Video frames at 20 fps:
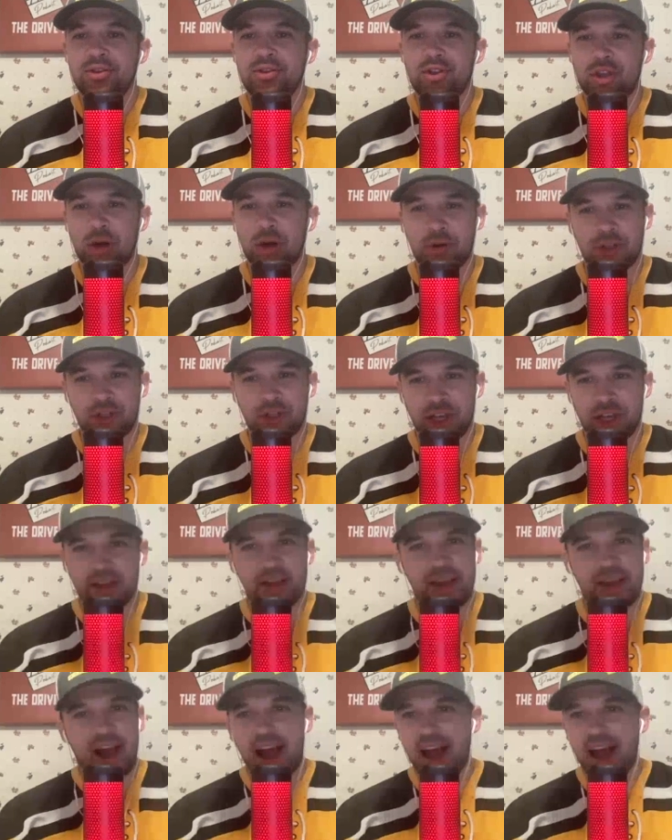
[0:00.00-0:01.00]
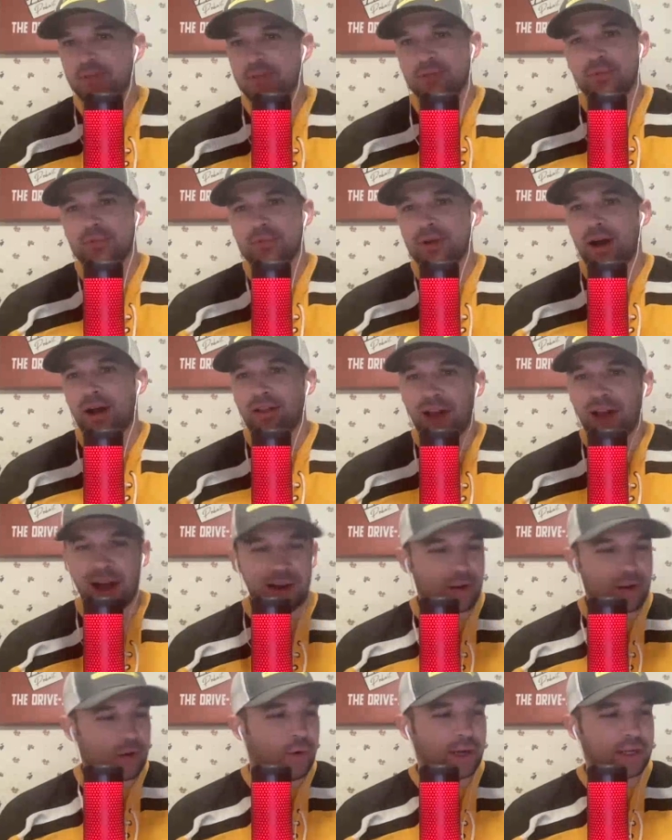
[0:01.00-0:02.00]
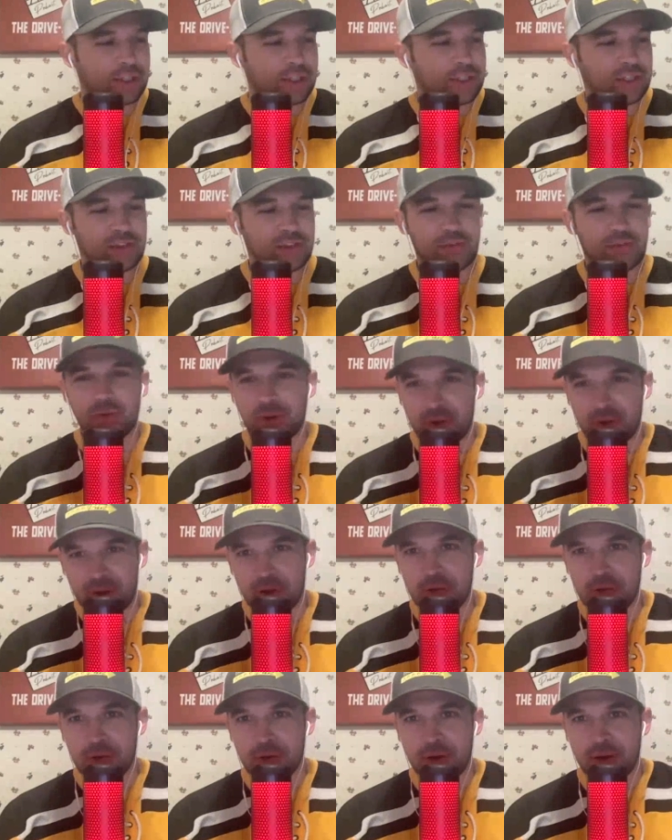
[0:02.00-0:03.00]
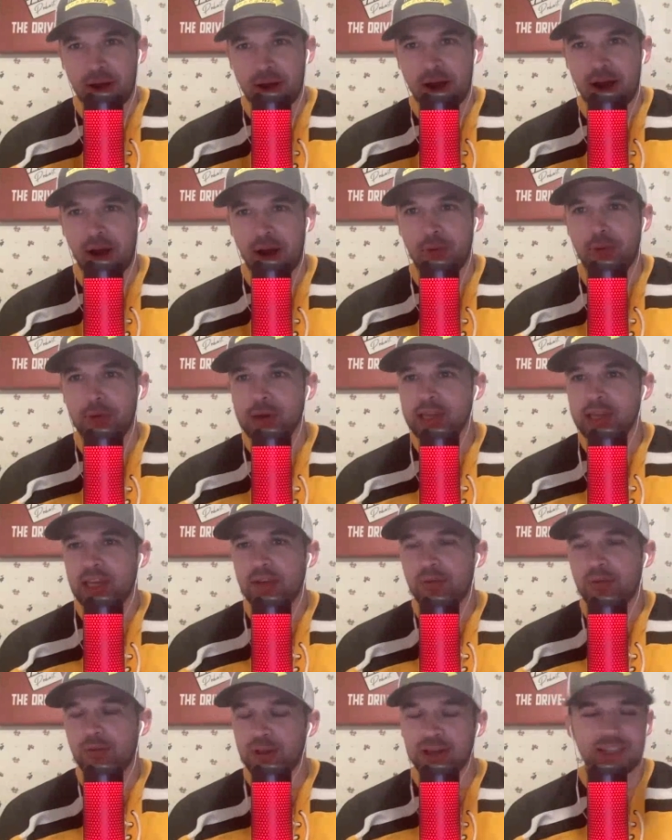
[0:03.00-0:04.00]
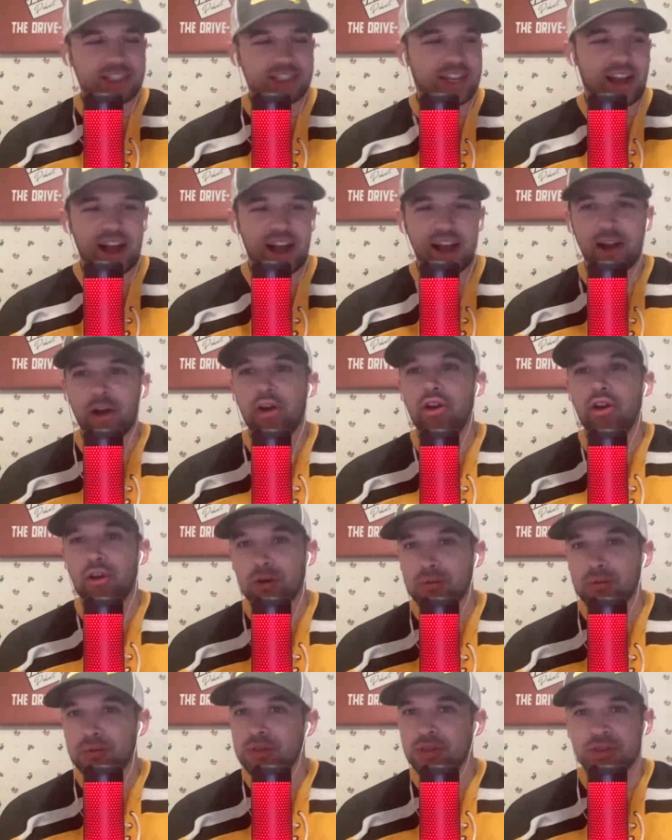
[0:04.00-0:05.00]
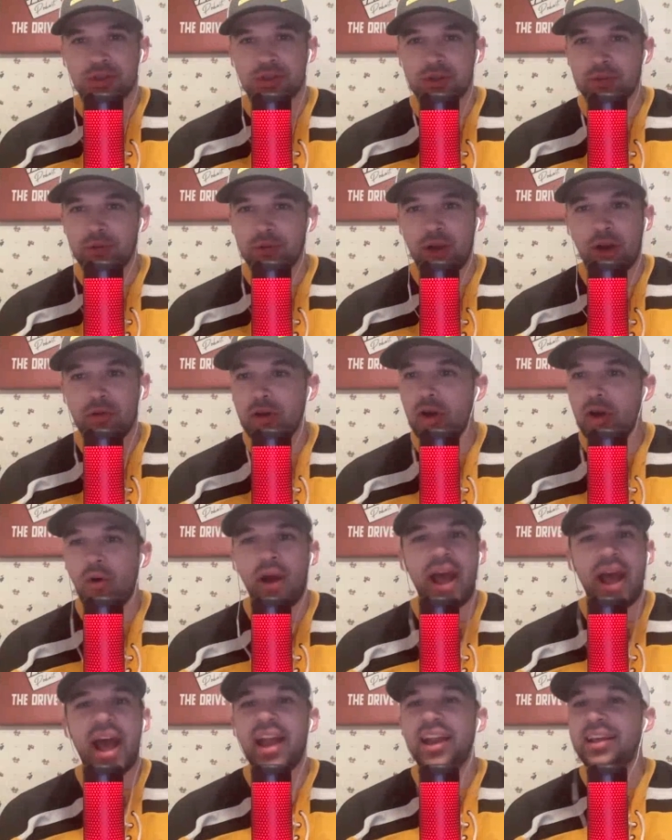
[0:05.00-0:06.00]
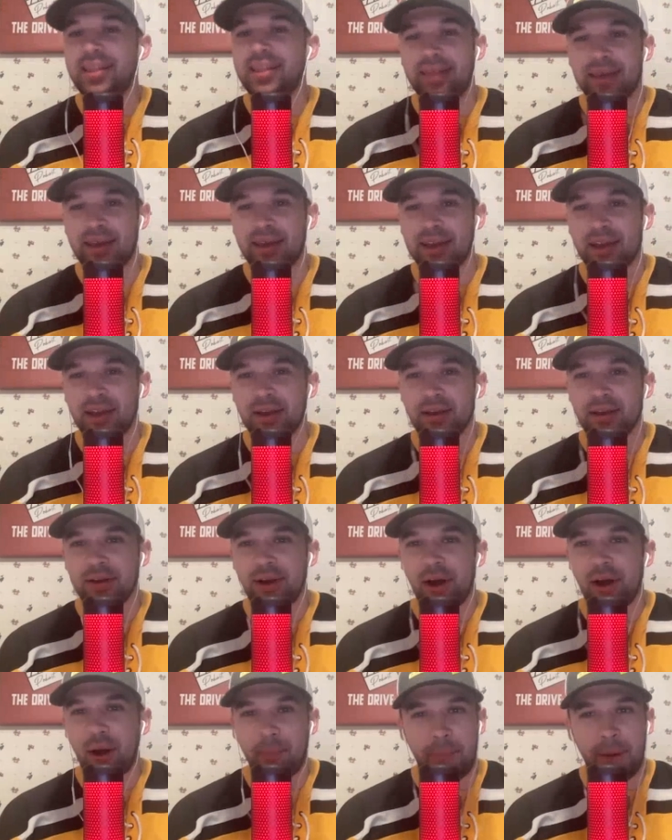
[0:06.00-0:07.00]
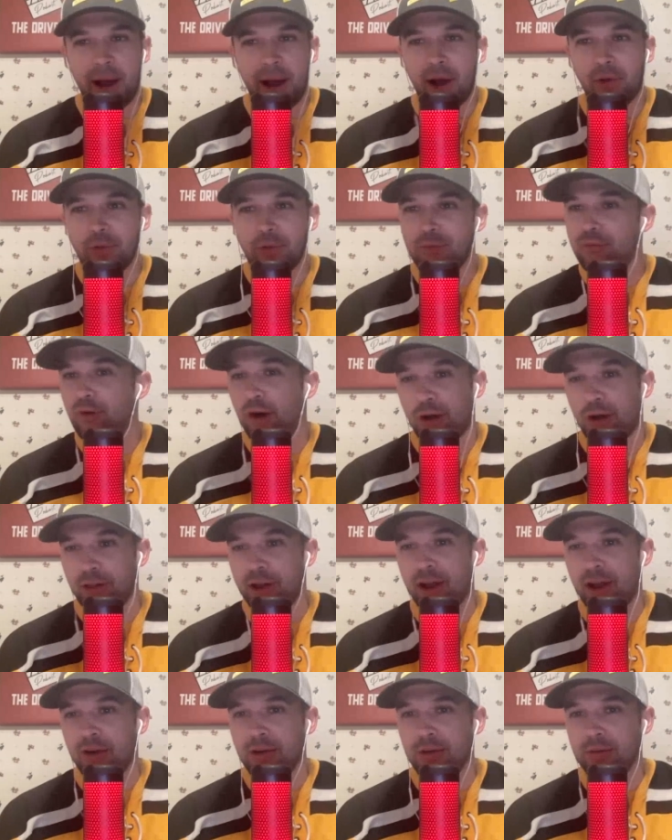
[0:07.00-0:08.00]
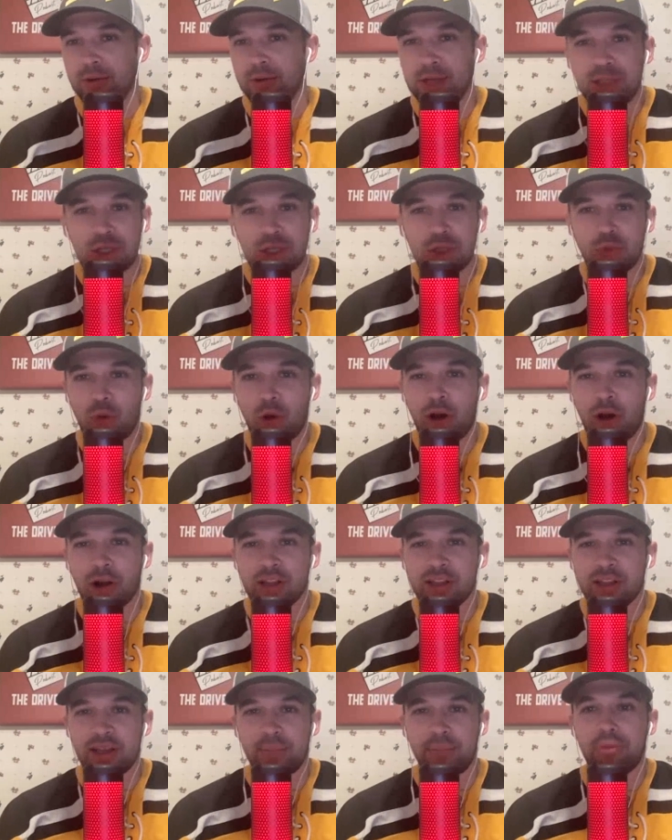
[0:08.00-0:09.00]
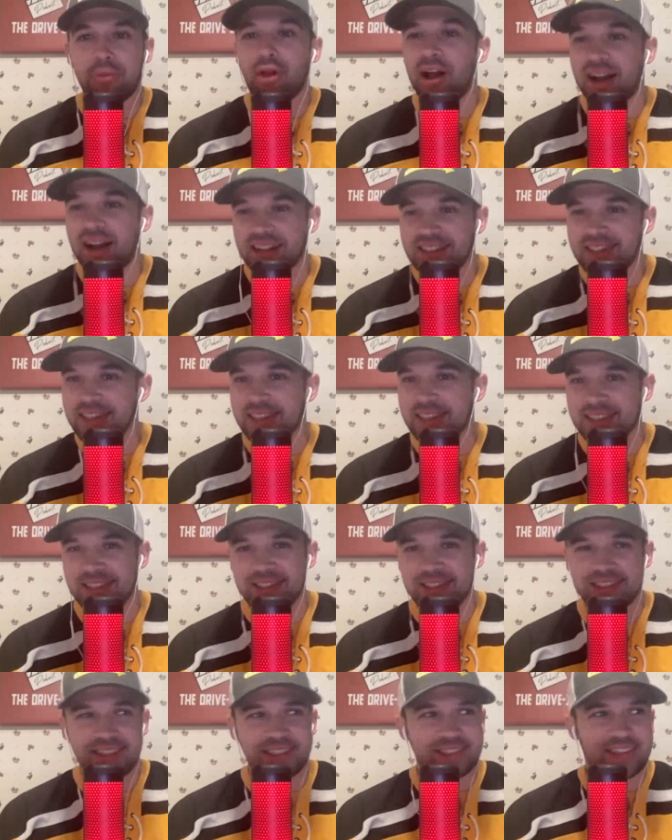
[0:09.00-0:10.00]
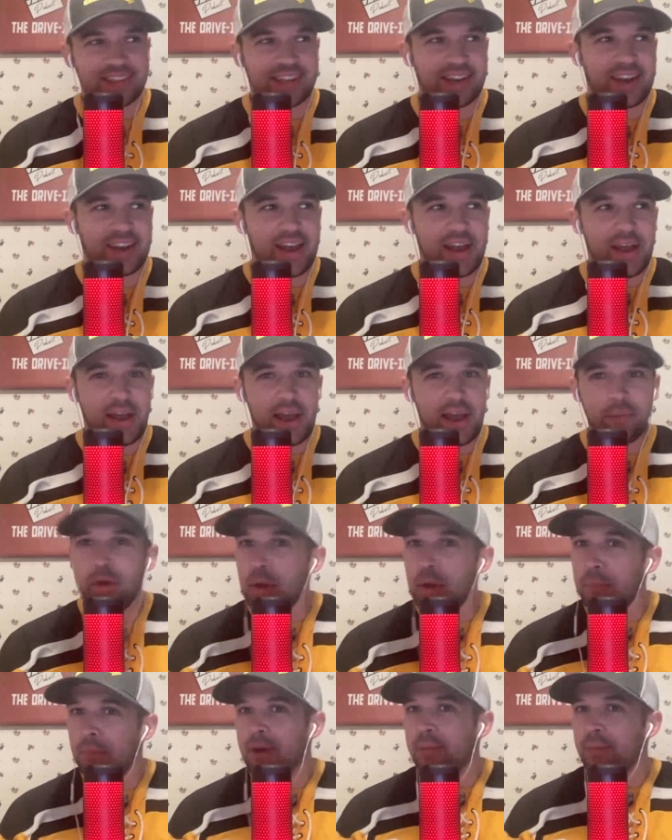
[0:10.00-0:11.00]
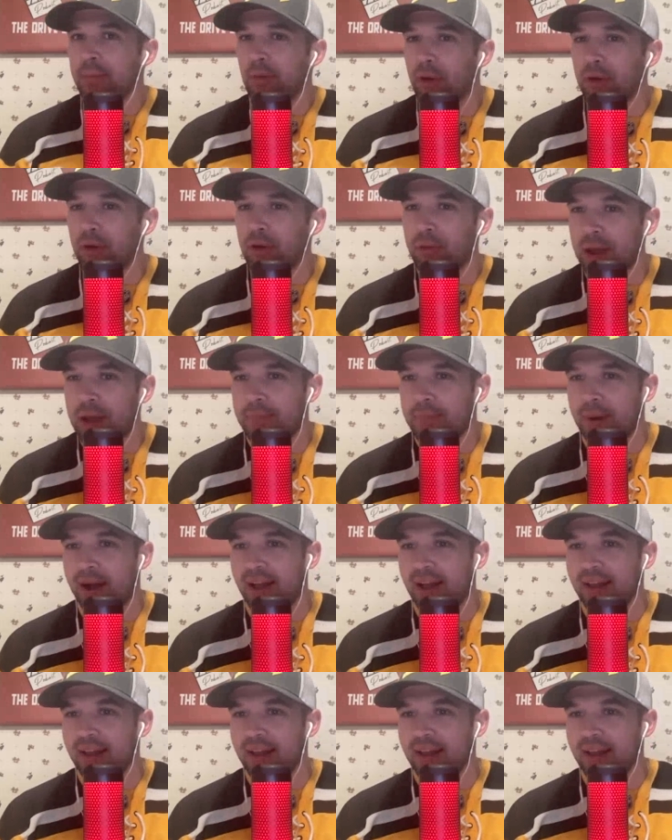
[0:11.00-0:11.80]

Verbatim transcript: Joey G. I have a lot of questions for you. Uh, Ricky Flex and I are noobs. We don't know anything about Fallout. We just walked in blind to this season, and we were pretty blown away by